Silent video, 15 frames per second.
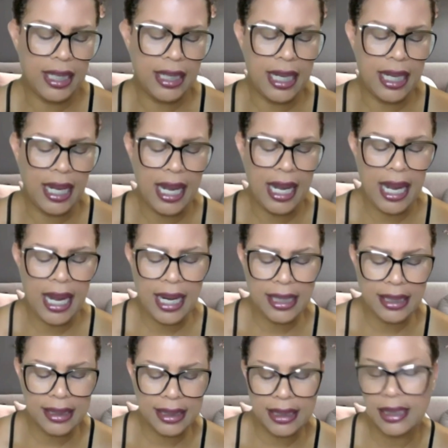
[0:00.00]
and that
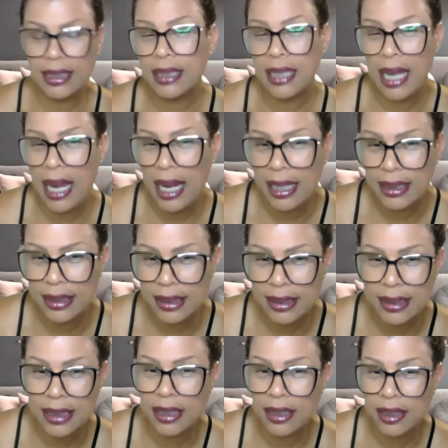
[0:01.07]

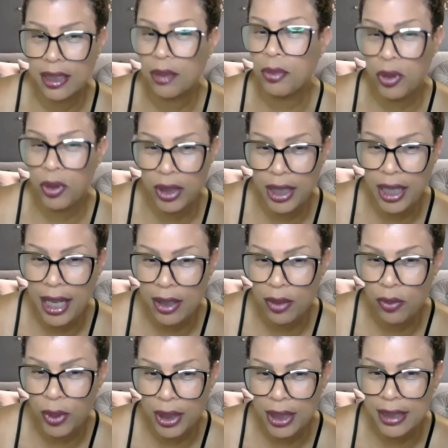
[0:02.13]
Ashley's
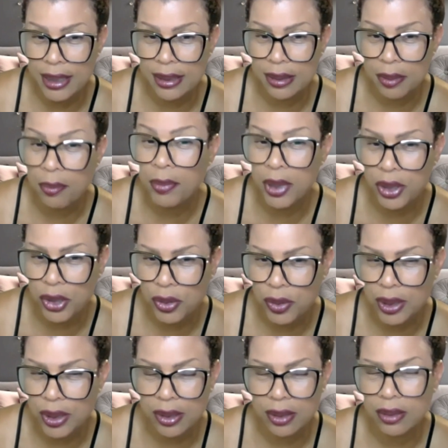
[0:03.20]
communicating with his
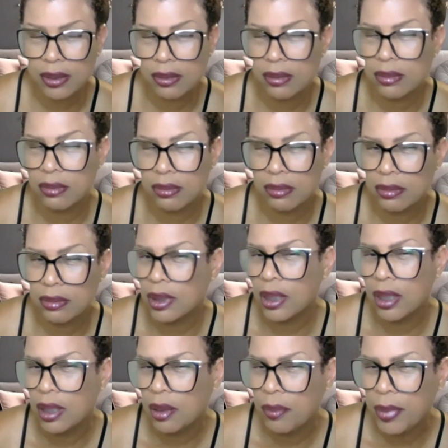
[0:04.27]
mistress.
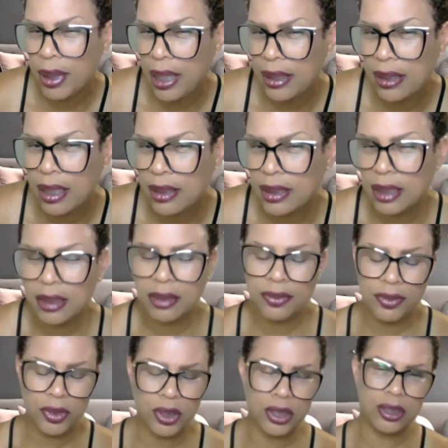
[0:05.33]
But I thought they
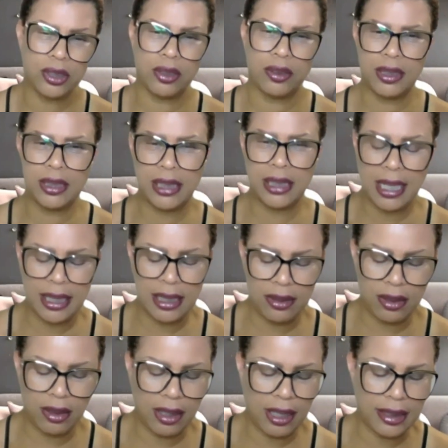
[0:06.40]
divorced. So this
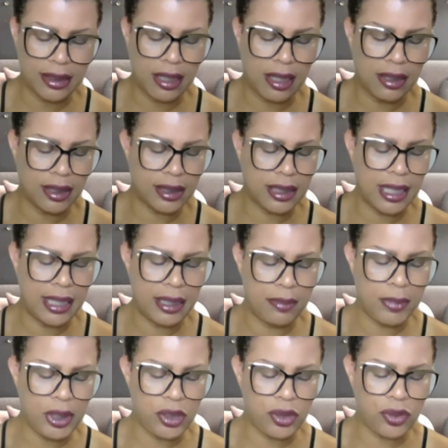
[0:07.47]
lady, you don't have to call this
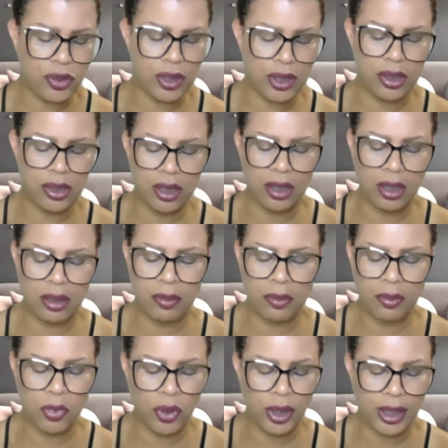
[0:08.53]
lady mistress,
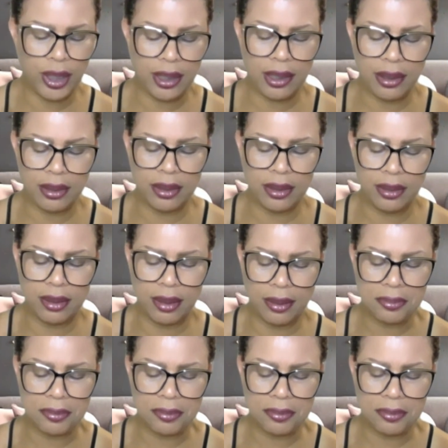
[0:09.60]
Morgan. There,